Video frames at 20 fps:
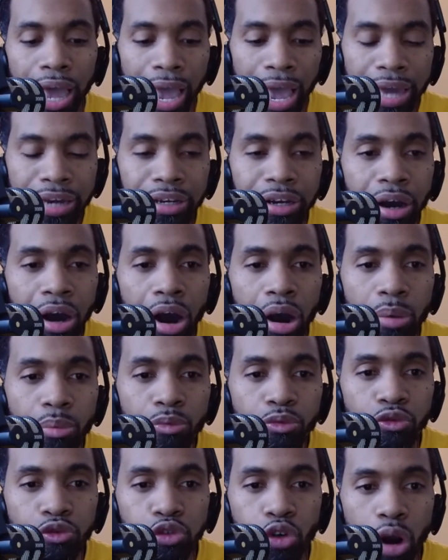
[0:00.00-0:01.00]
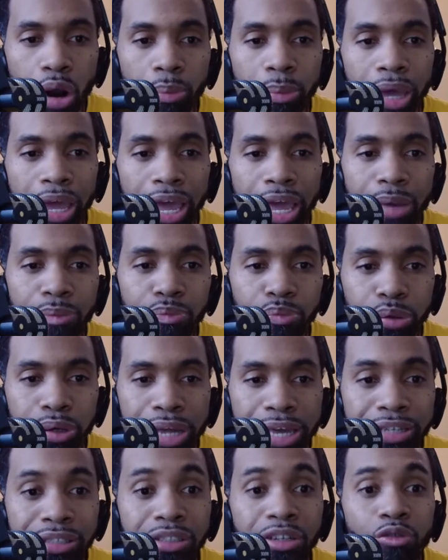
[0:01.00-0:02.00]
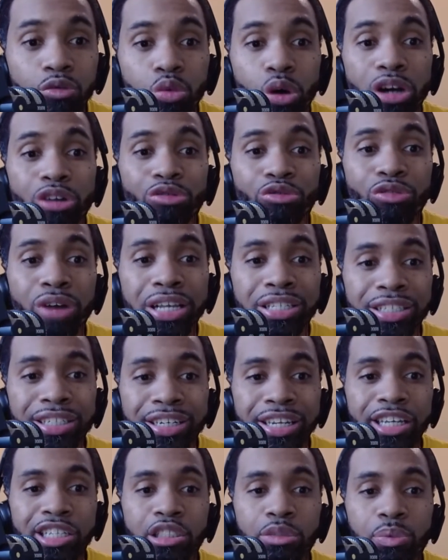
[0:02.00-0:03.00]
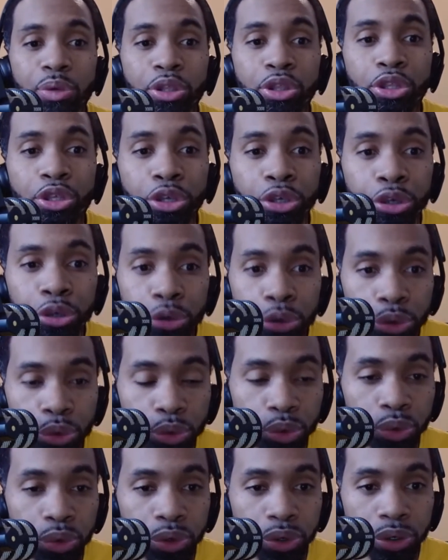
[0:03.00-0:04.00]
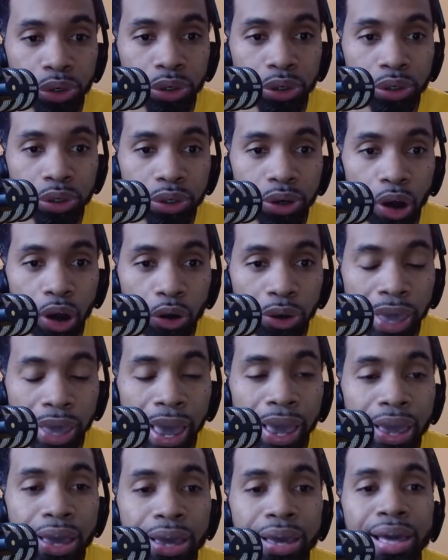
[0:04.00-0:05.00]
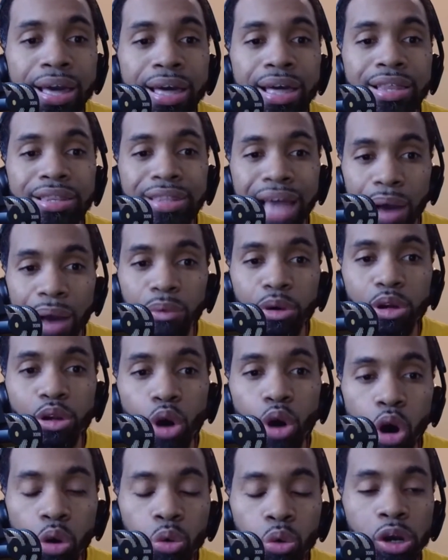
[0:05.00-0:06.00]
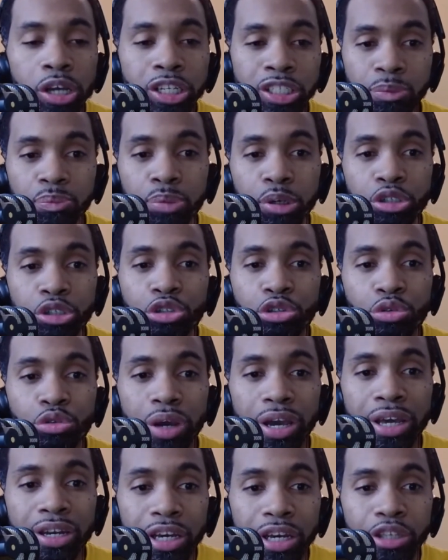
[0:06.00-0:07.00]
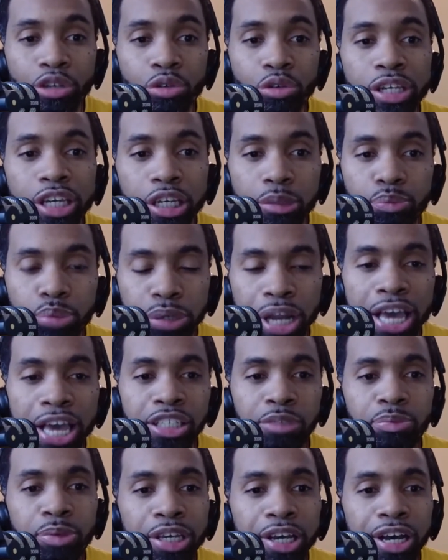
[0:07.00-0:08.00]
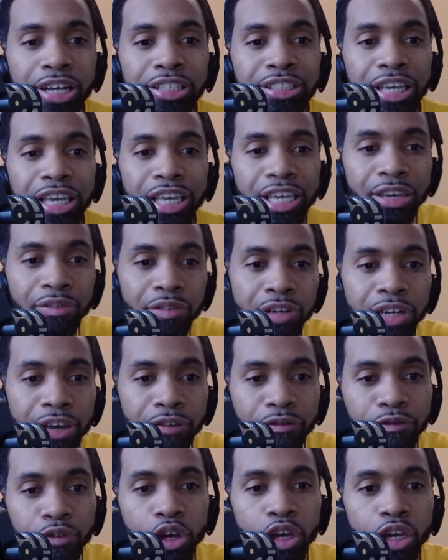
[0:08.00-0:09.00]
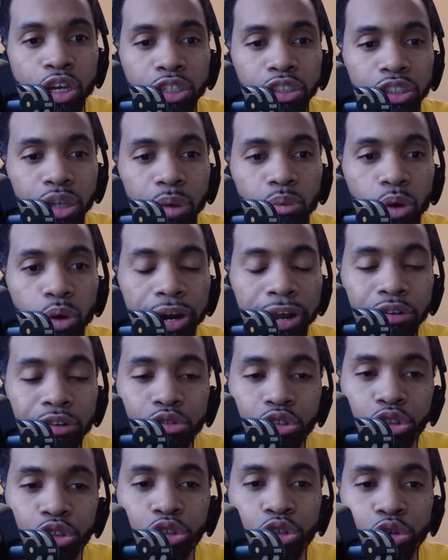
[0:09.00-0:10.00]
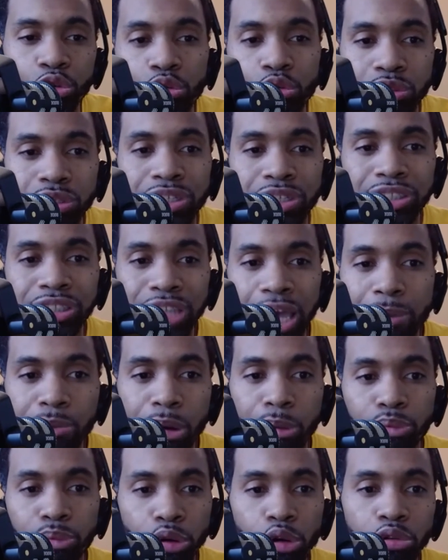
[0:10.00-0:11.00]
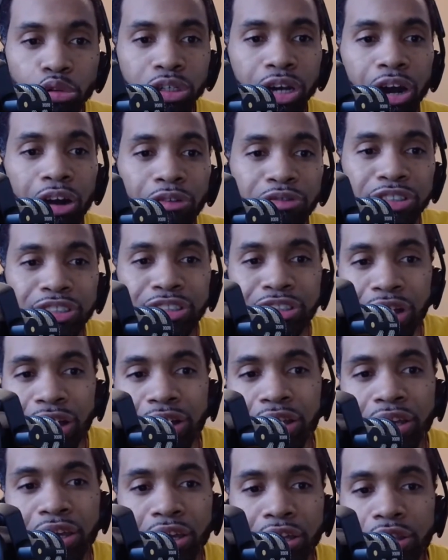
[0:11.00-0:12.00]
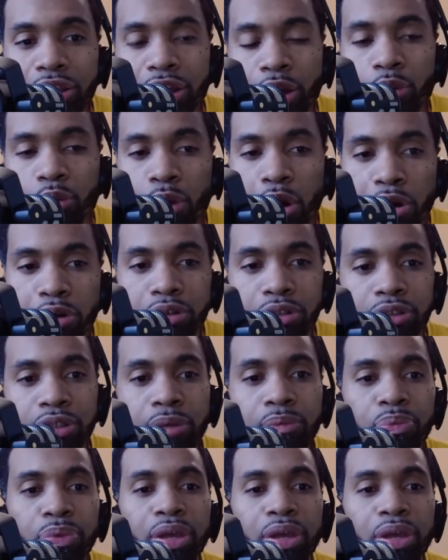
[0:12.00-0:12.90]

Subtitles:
and come from a place of what resonates with you. Okay? That will always put you in a unique place, because even if someone else used the same approach of studying their works,